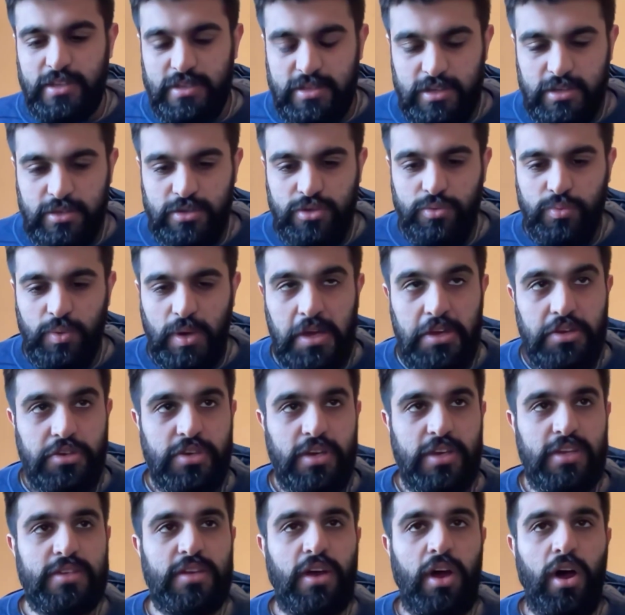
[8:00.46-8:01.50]
the
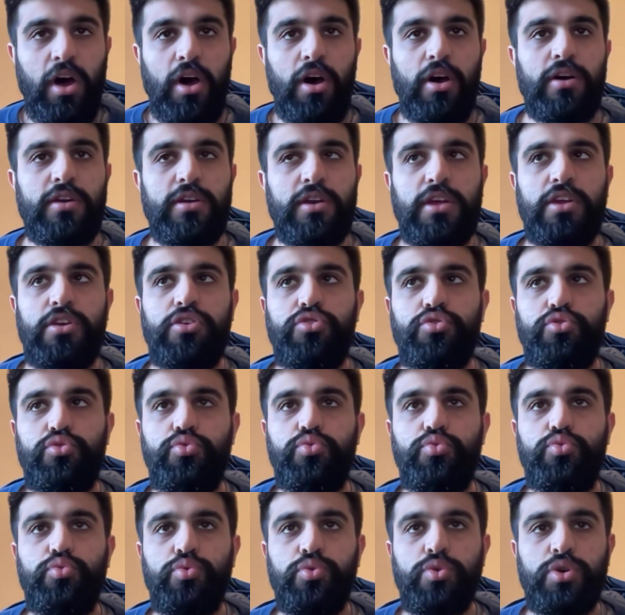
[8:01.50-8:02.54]
situation, it's hard
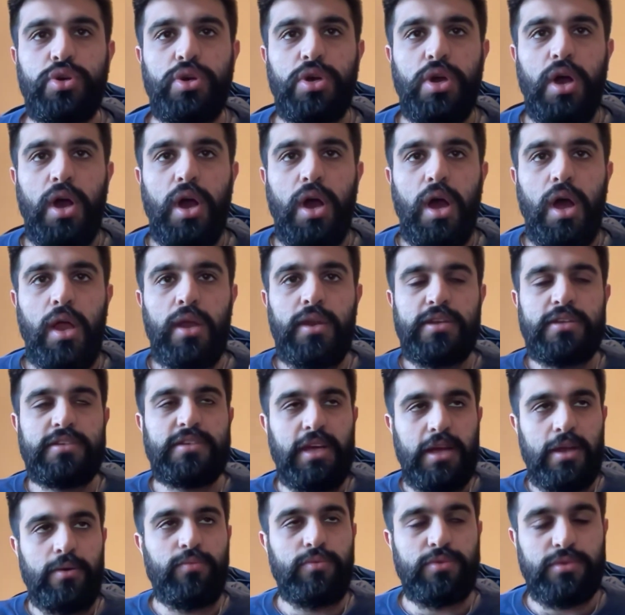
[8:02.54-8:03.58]
to
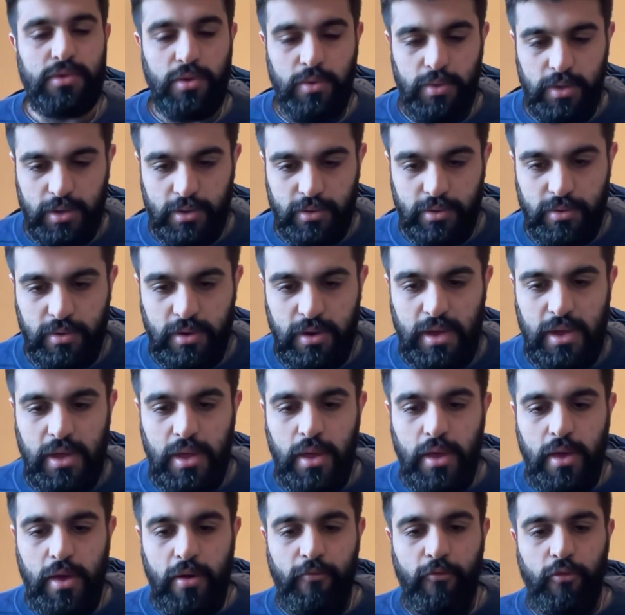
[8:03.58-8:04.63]
understand what's going on.
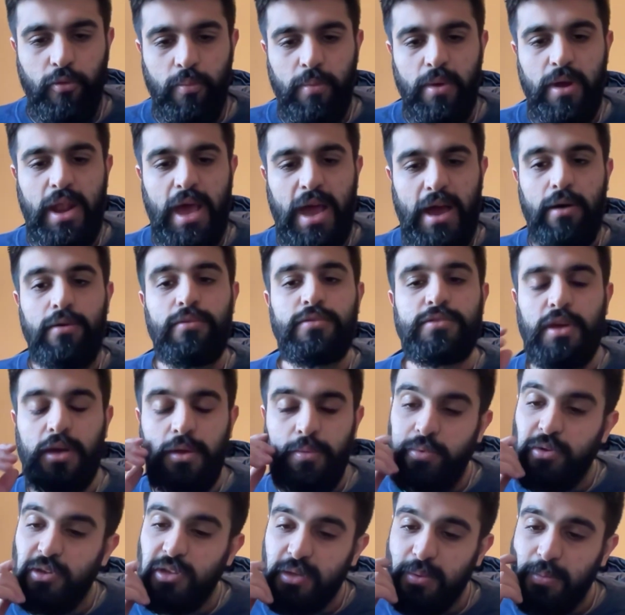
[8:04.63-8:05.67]
From an
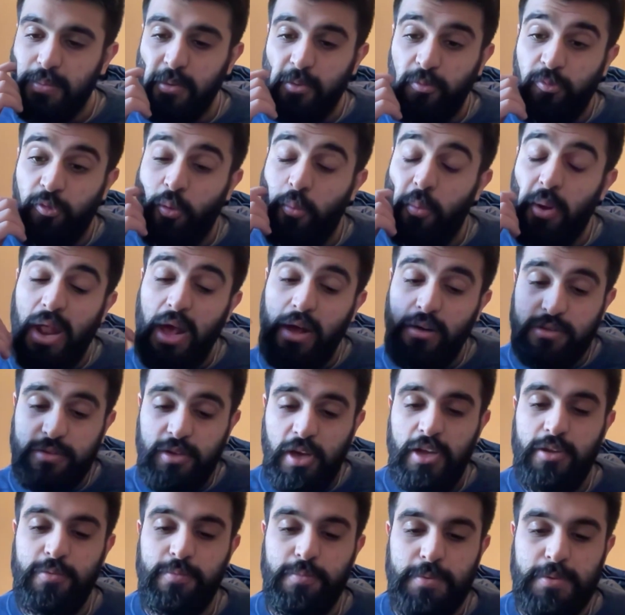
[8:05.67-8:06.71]
outside
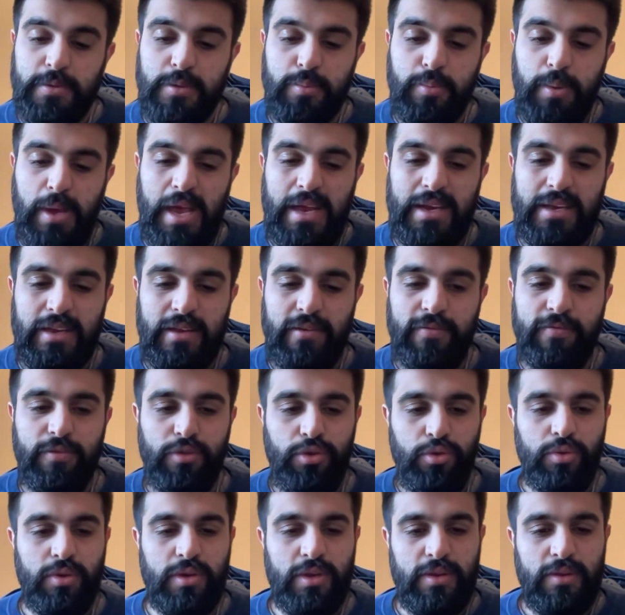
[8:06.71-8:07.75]
perspective,
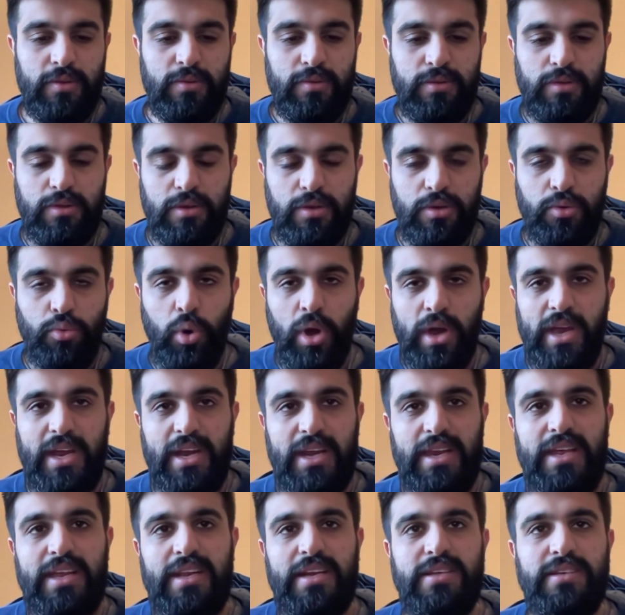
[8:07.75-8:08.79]
you can quite
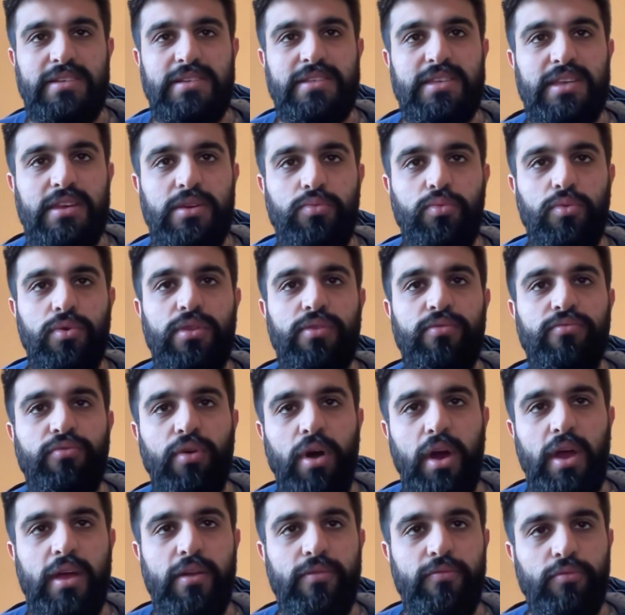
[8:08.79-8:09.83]
clearly see what the
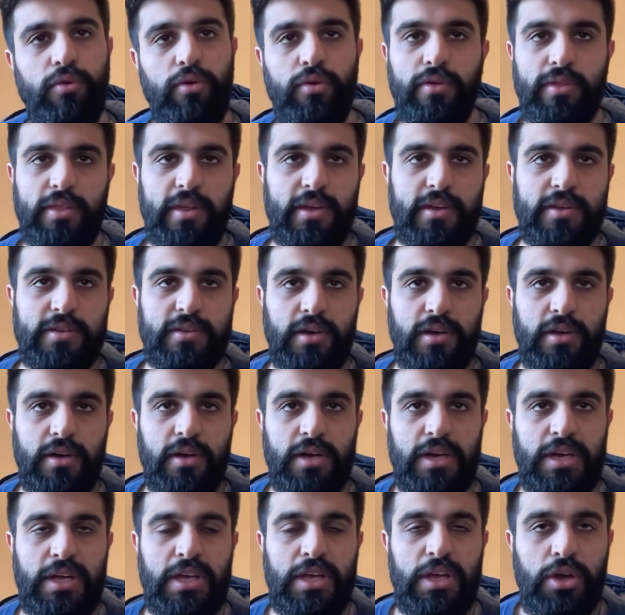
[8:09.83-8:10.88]
right and wrong things
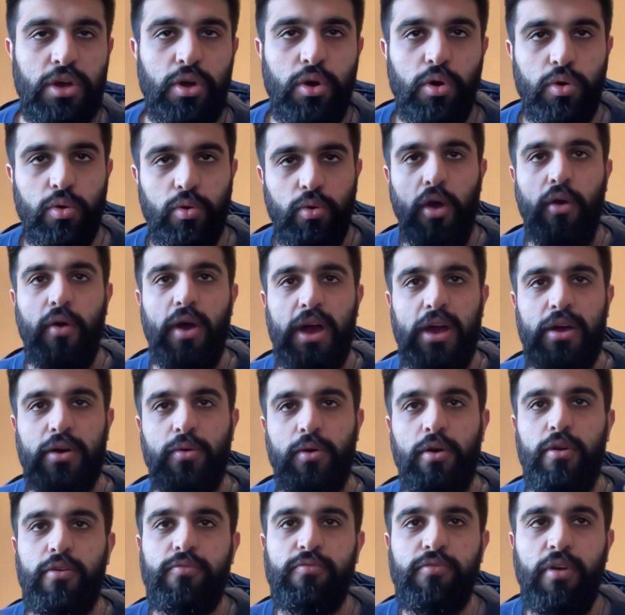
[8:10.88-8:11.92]
are, or quote
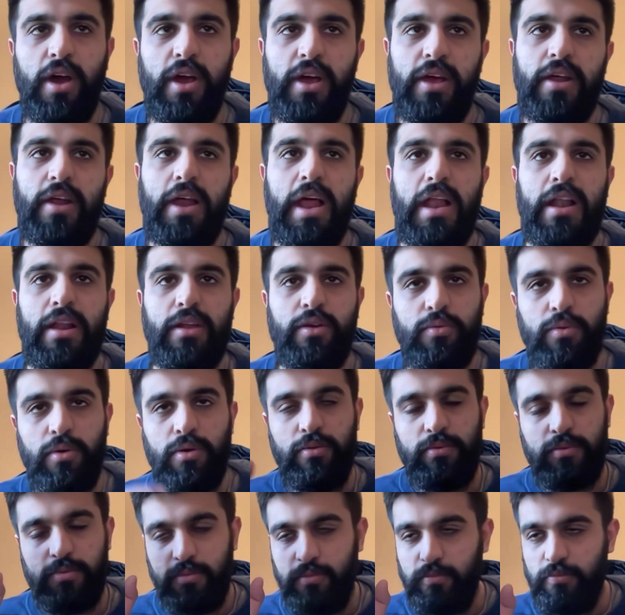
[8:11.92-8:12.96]
unquote right and
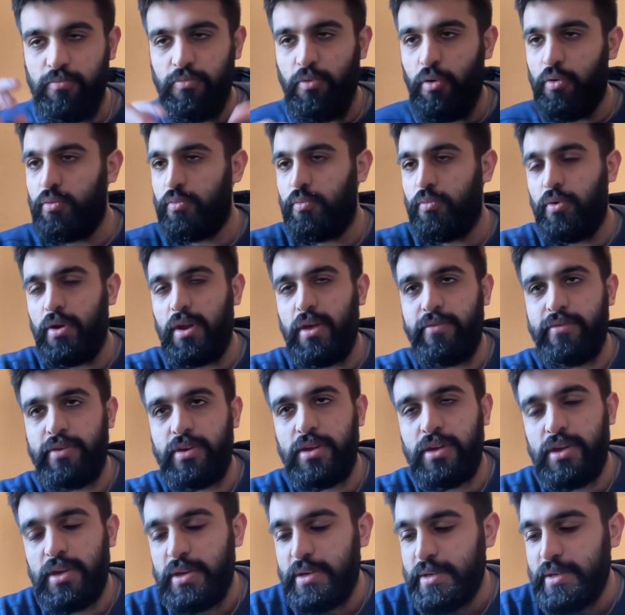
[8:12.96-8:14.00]
quote wrong, whatever.